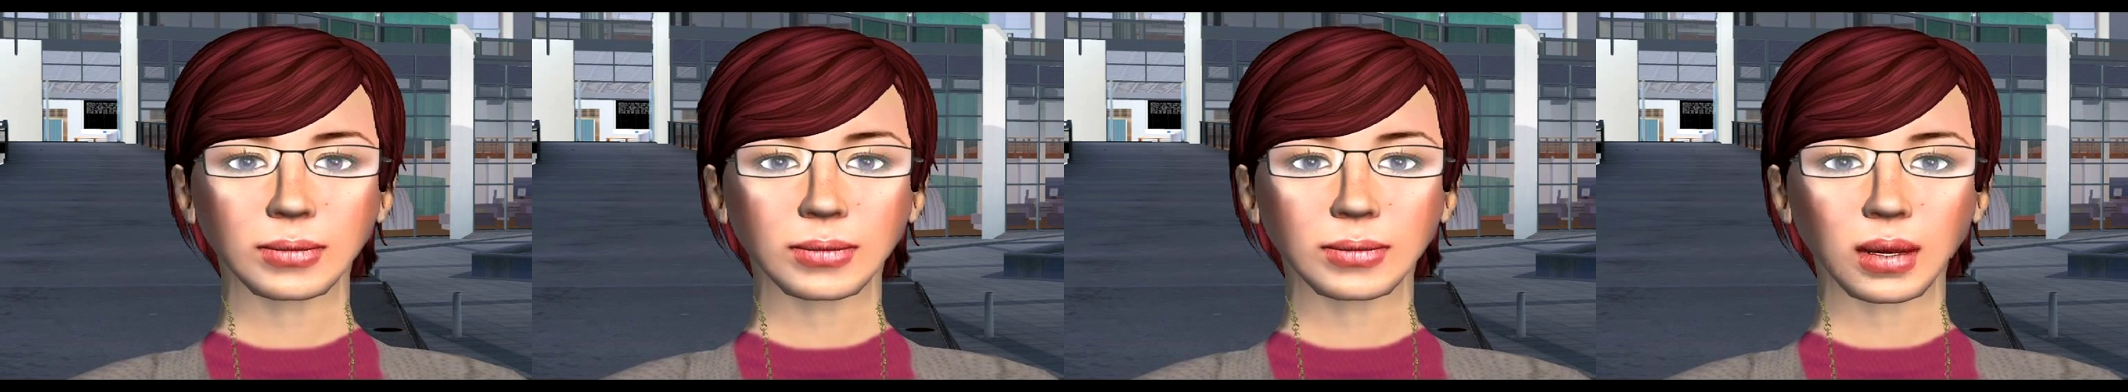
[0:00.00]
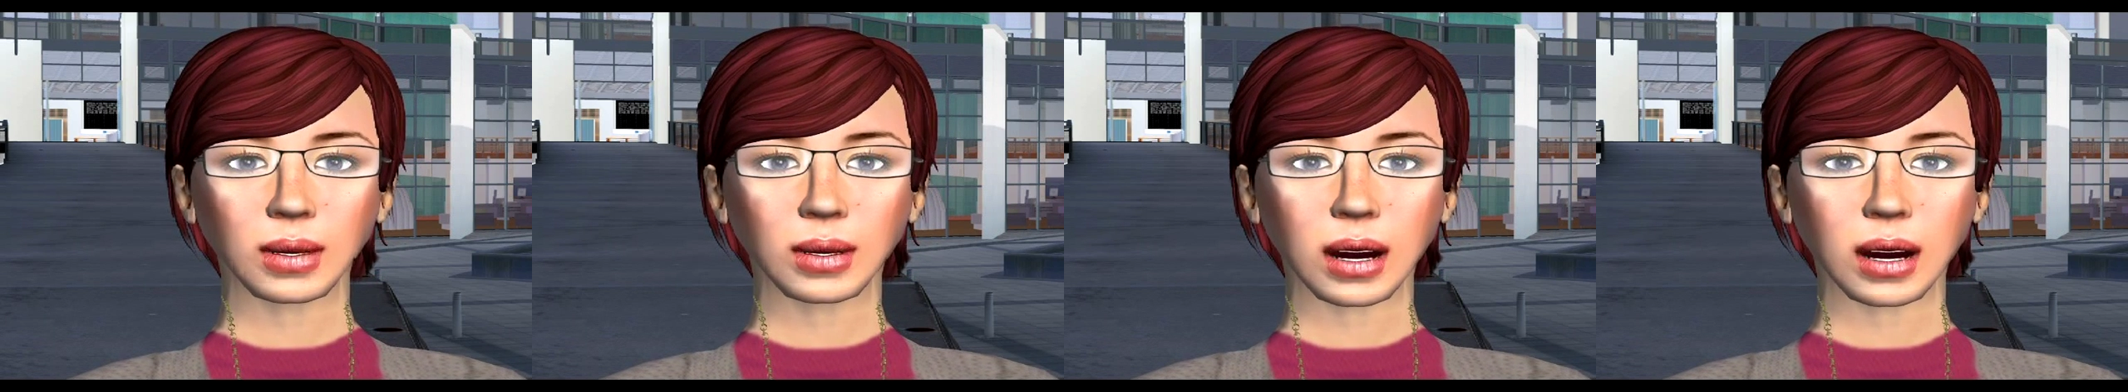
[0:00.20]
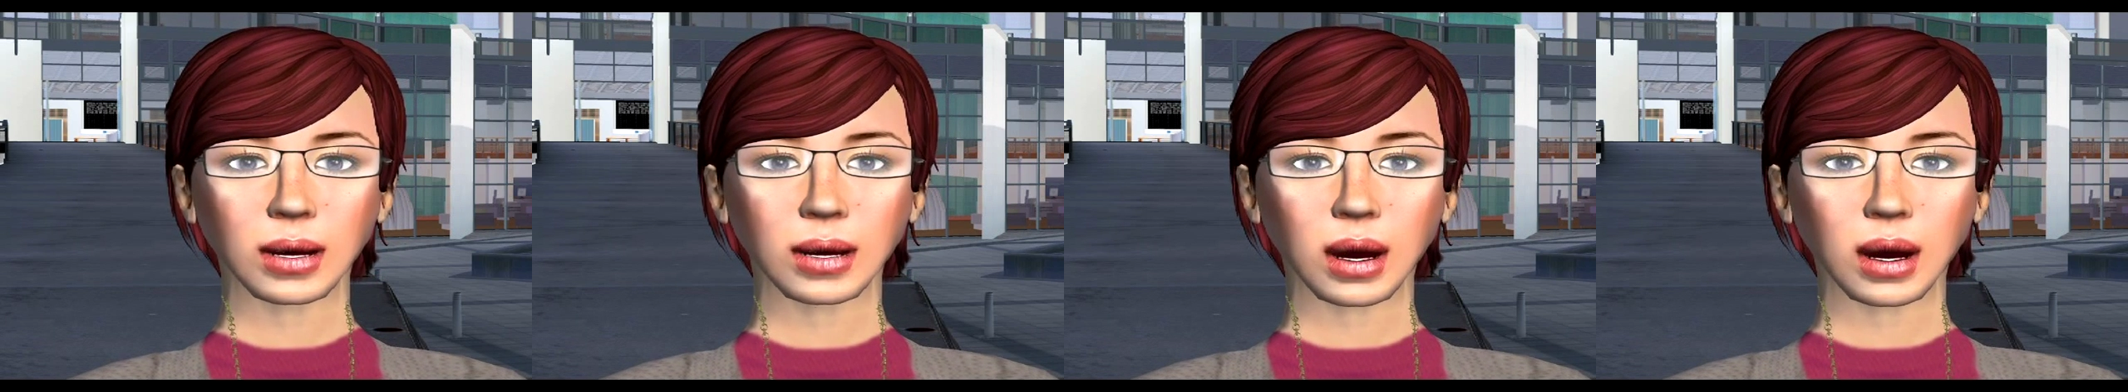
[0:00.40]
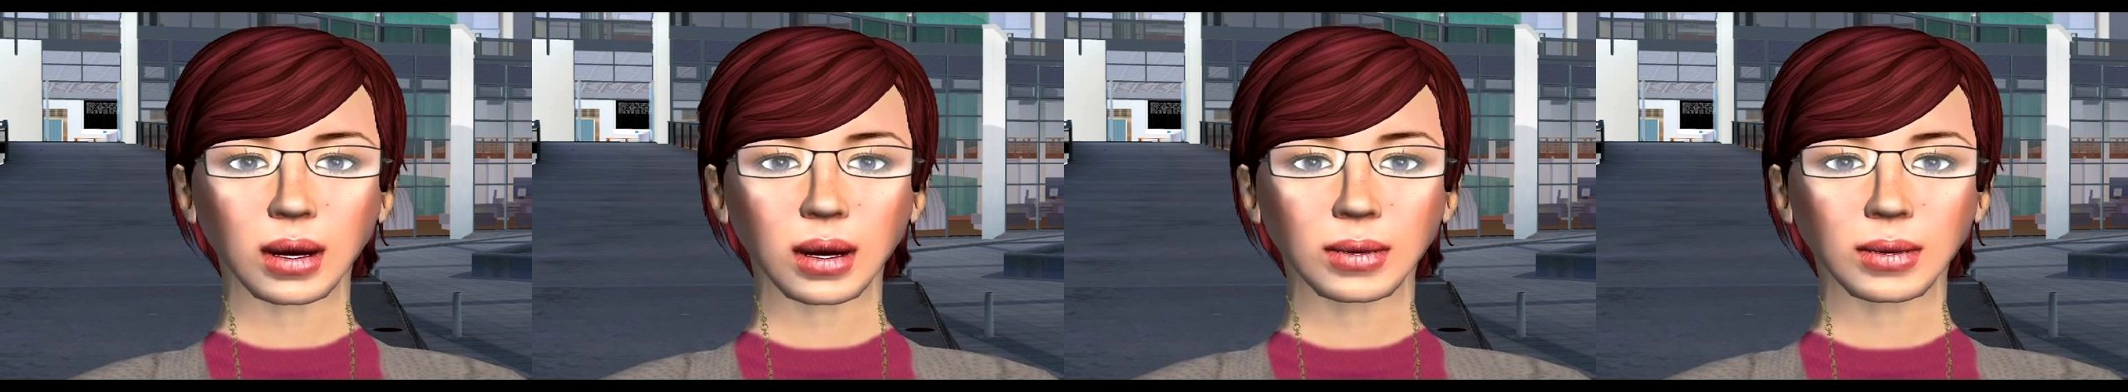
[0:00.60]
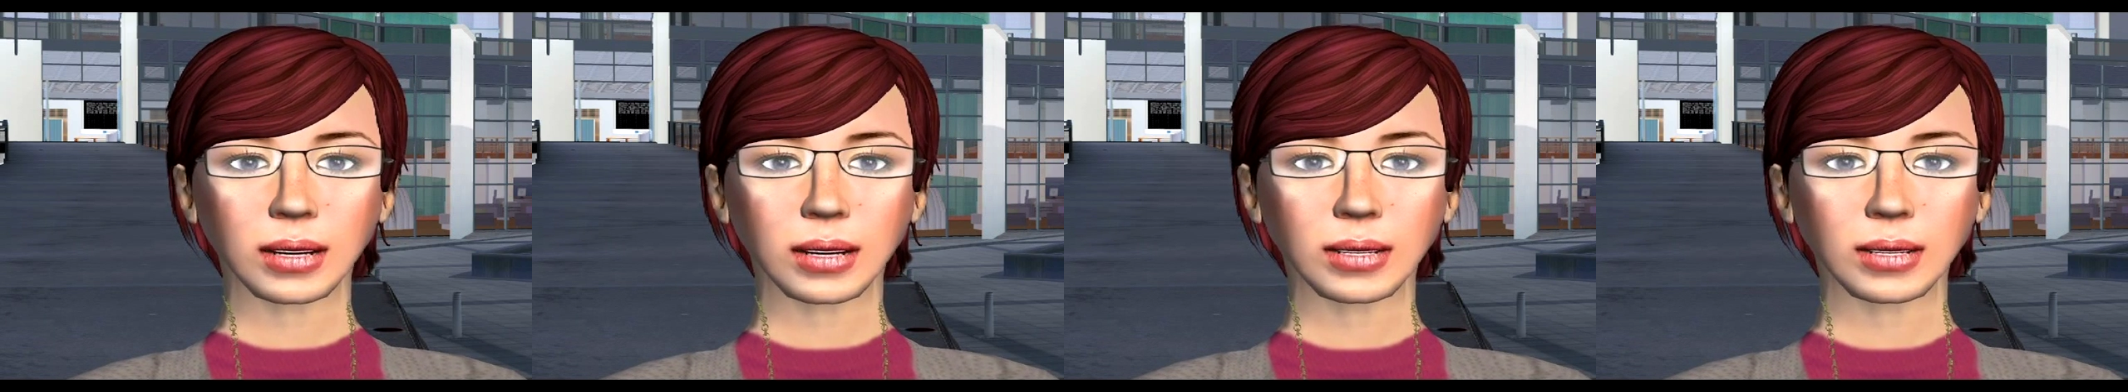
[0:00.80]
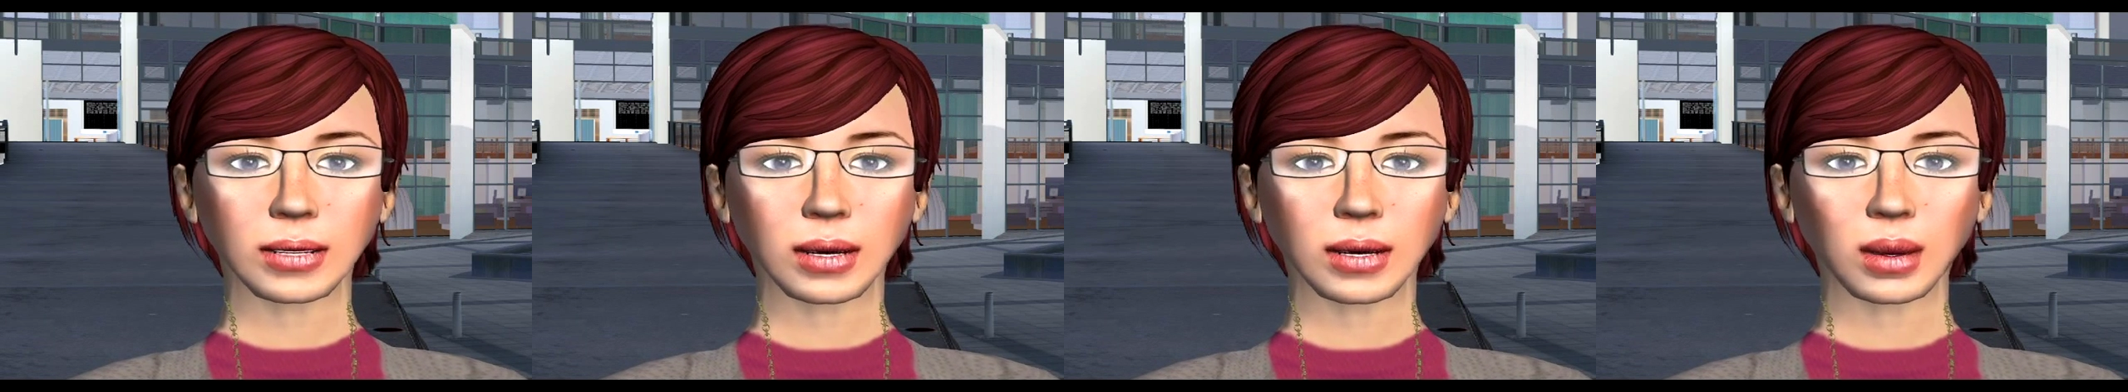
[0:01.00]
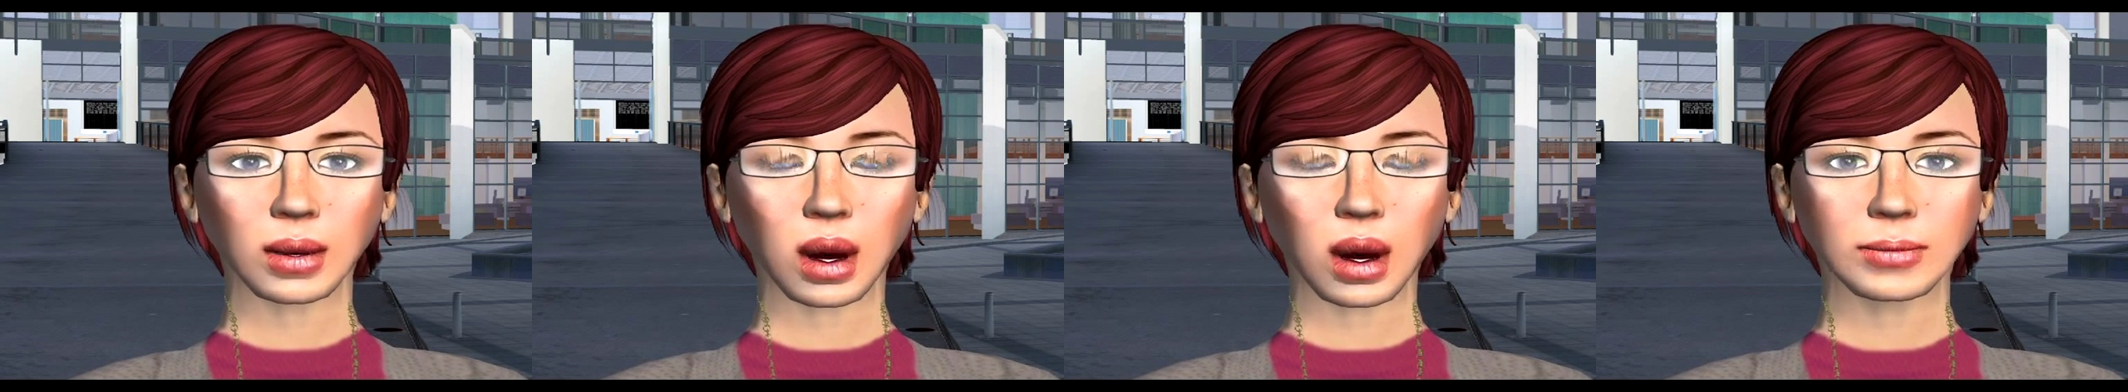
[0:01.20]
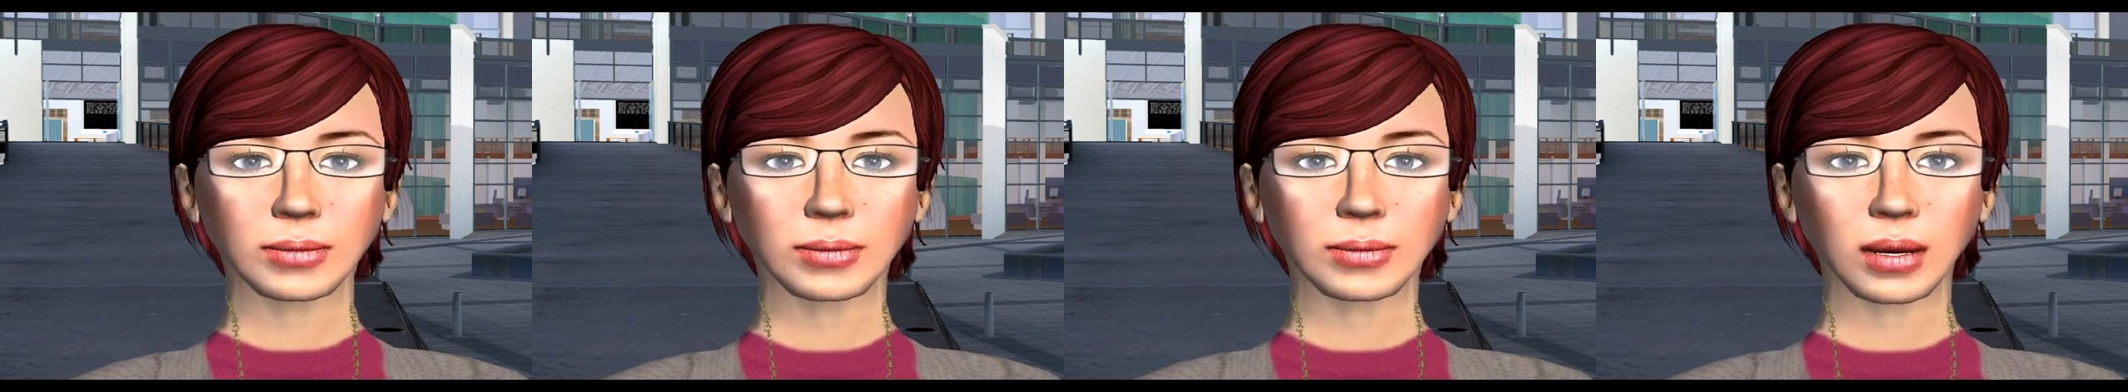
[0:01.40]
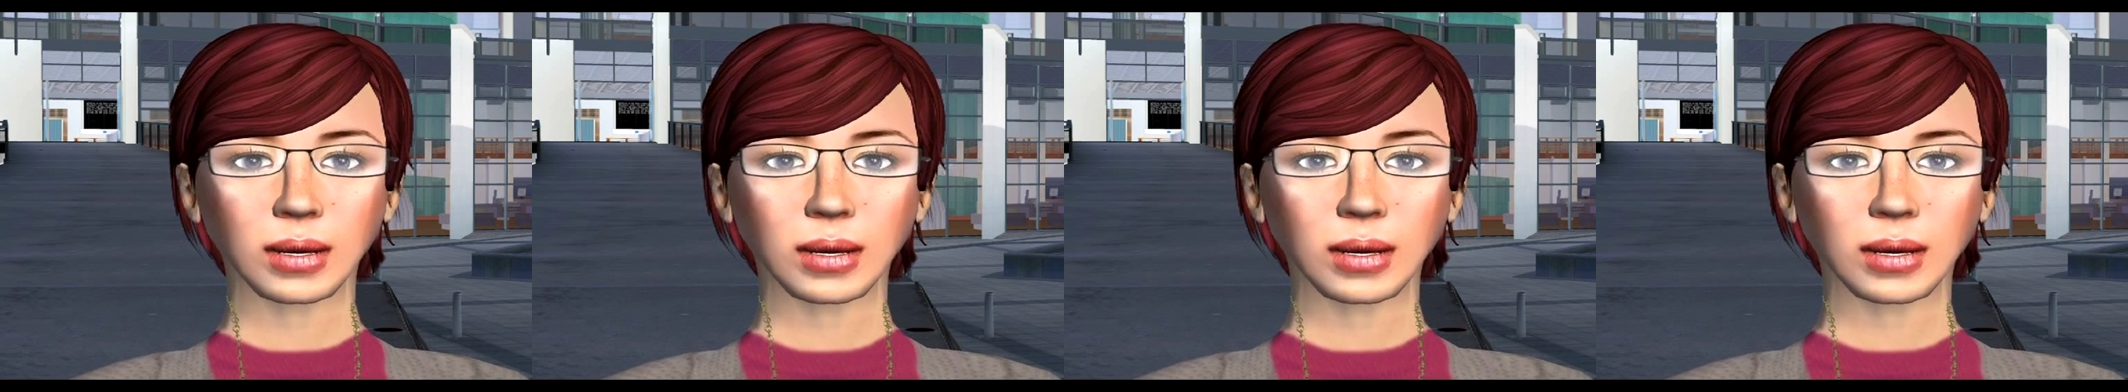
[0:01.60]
Maybe we'll meet again,